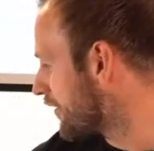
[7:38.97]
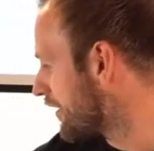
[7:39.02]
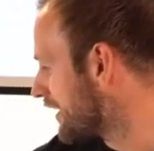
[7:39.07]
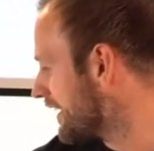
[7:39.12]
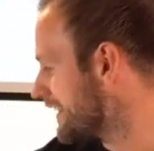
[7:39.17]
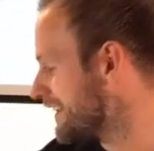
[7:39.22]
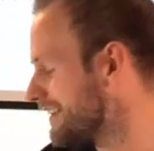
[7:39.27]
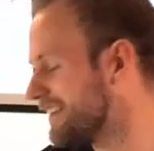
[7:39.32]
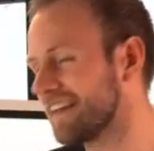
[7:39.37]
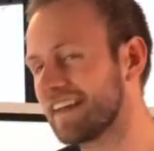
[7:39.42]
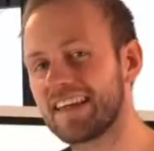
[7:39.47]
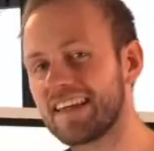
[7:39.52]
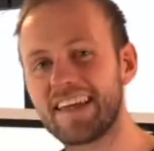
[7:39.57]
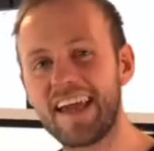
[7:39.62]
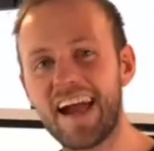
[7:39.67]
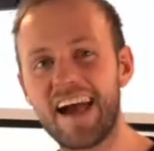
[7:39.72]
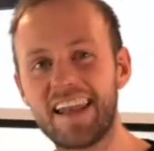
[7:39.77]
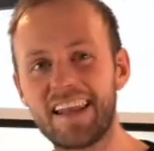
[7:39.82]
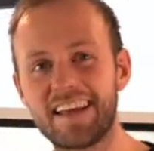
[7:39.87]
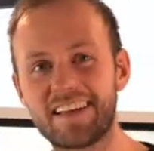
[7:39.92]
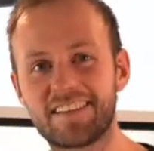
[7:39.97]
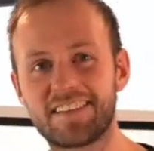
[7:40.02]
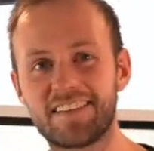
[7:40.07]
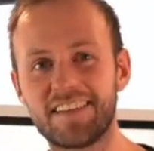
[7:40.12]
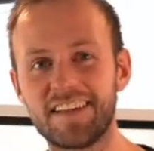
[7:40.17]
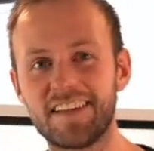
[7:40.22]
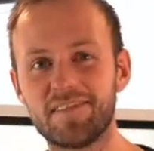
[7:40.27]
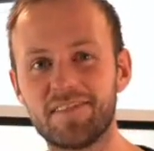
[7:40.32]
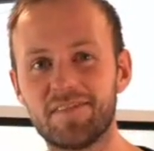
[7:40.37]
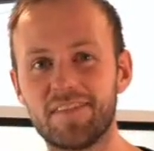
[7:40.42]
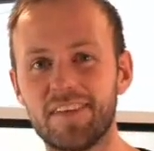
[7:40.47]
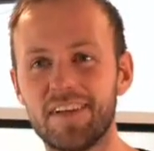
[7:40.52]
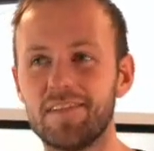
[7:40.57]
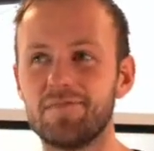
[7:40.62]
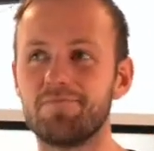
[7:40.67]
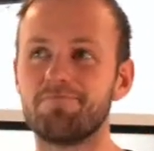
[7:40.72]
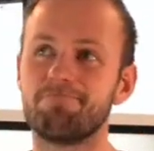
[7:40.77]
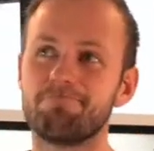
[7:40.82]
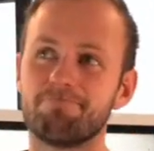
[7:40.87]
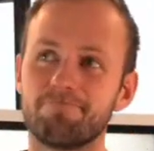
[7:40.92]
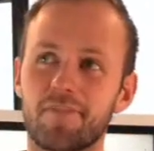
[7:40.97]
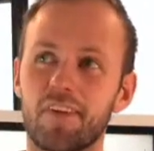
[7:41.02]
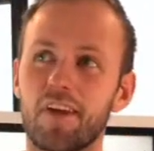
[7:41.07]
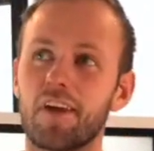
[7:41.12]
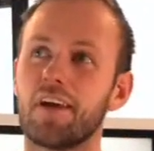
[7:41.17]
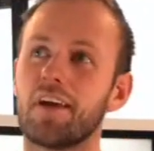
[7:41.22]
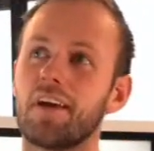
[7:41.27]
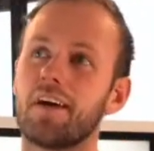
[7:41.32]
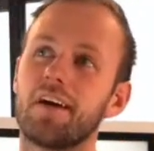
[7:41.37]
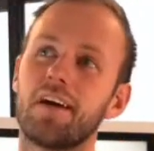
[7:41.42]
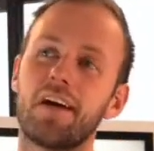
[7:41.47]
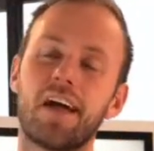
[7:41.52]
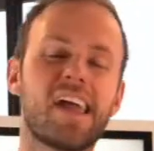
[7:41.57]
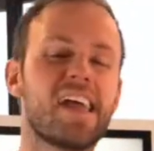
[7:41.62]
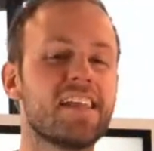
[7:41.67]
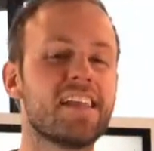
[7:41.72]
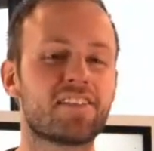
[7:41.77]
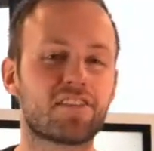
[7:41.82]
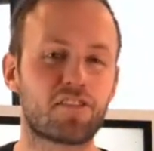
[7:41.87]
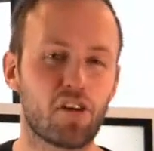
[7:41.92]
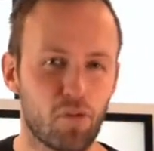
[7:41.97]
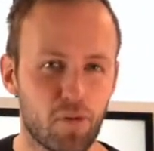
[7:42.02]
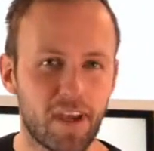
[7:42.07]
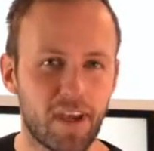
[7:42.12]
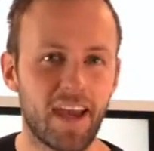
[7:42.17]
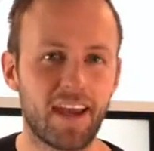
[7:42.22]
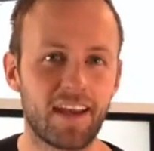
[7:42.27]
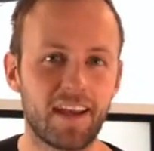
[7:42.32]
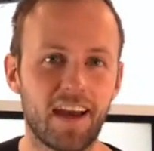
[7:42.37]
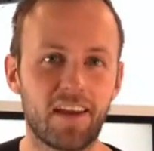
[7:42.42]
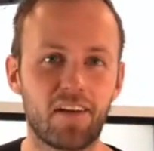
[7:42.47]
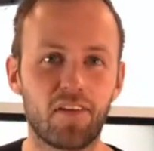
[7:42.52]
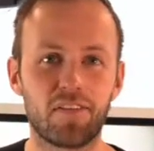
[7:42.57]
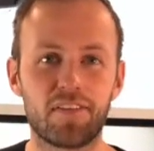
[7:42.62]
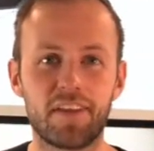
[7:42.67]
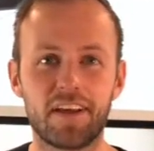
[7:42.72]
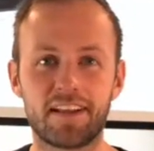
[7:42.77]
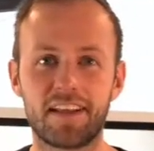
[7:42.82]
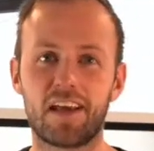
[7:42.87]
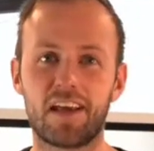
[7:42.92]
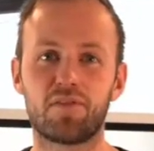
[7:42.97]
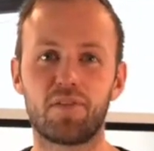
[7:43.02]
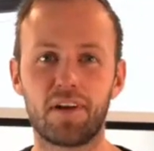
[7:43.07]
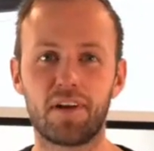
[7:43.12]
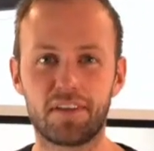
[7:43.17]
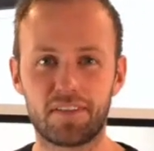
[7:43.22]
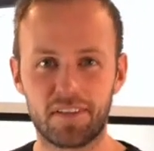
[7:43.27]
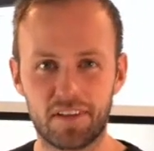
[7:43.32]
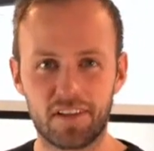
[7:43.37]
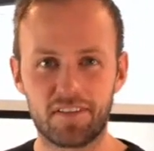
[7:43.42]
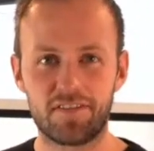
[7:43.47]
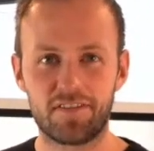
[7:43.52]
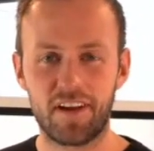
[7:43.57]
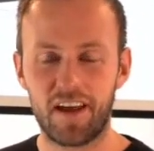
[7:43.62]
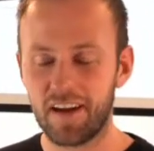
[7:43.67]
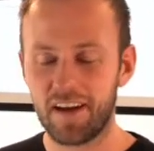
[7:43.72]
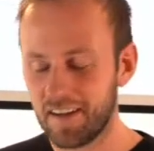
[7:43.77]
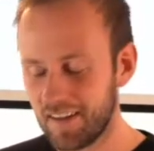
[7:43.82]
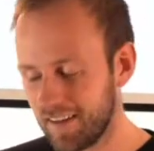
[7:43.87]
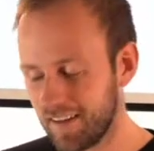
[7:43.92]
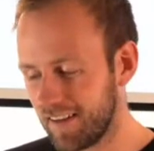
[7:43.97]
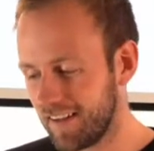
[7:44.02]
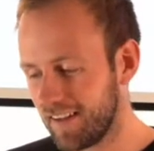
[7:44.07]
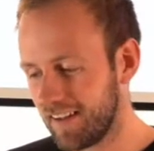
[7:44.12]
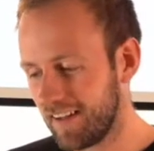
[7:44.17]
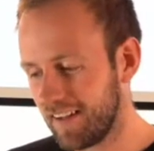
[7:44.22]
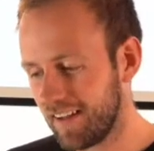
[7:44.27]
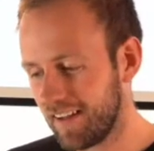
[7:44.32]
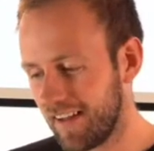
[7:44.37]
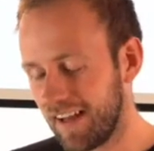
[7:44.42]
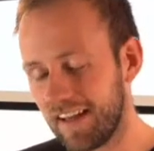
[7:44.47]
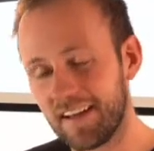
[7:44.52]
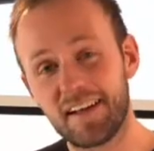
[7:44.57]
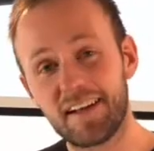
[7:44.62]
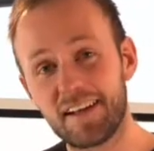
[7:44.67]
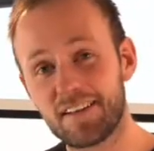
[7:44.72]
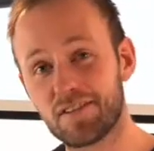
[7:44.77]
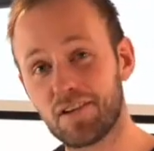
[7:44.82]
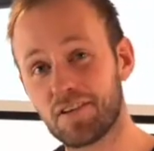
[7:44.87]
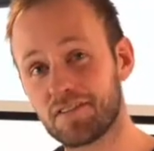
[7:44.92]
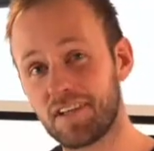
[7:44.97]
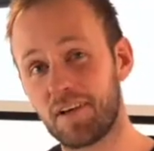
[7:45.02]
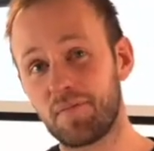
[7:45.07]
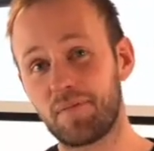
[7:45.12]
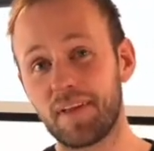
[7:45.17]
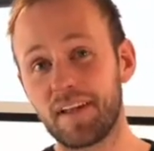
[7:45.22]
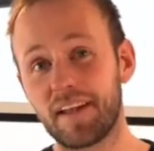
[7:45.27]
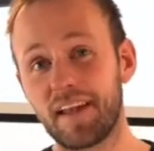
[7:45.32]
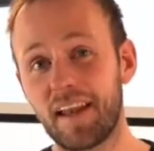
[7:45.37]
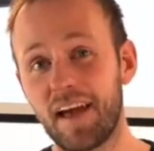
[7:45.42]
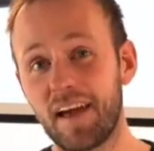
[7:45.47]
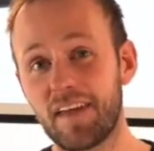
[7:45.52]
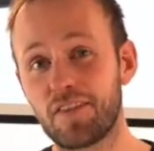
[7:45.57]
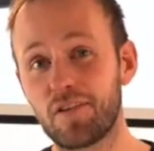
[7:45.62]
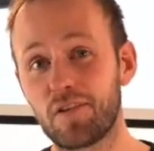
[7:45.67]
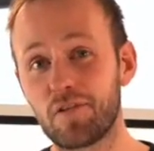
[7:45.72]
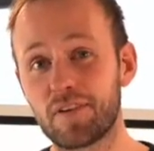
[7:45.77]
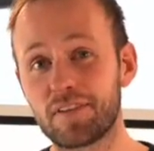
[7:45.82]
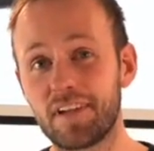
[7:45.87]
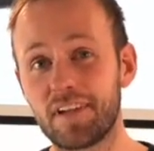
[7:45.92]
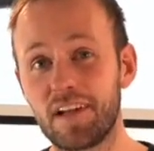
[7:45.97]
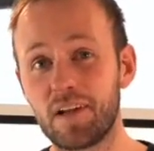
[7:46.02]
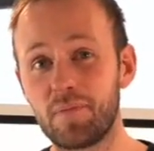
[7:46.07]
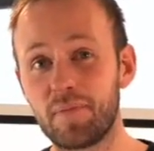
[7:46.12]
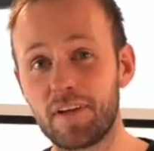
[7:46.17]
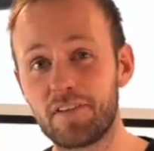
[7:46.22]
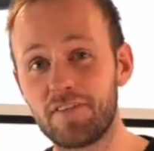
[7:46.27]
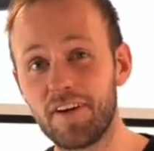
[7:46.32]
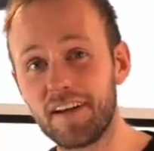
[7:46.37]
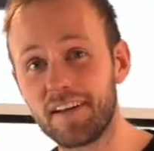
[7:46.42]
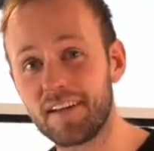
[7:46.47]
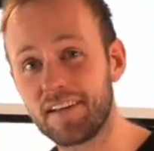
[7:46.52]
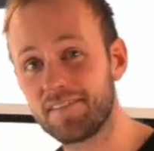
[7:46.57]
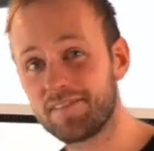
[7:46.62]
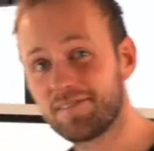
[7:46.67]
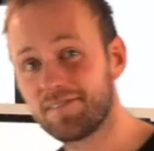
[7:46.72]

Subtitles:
in the galaxy. It's okay. I don't think that one is going to fly. And then I saw something that I thought was a little bit funny.